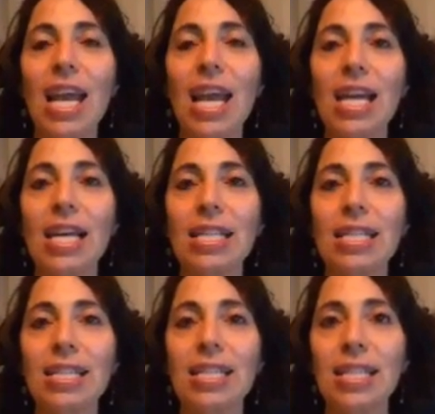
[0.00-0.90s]

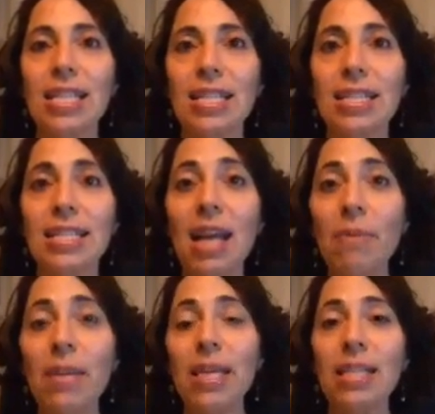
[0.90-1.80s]
And
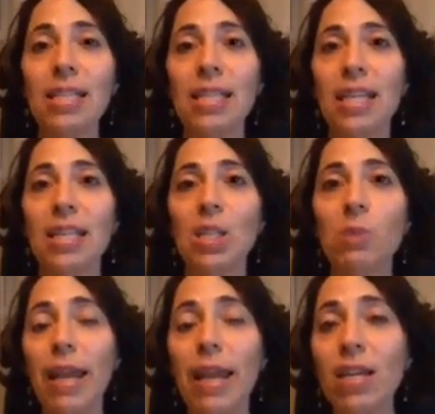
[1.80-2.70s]
stepping into the
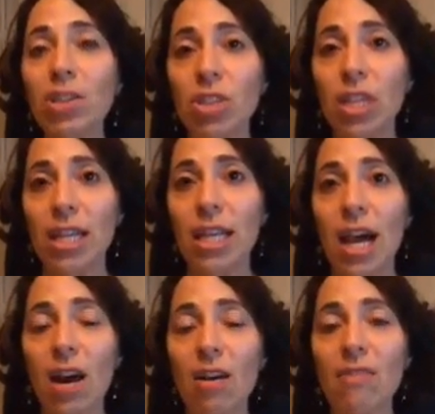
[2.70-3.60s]

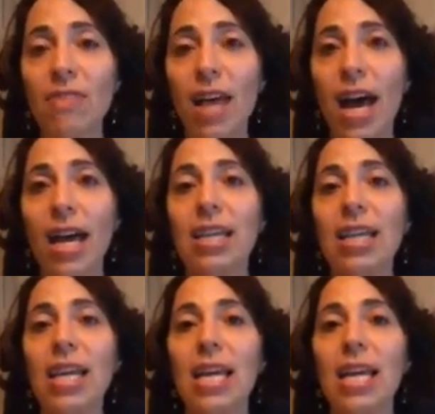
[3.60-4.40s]
expansion of that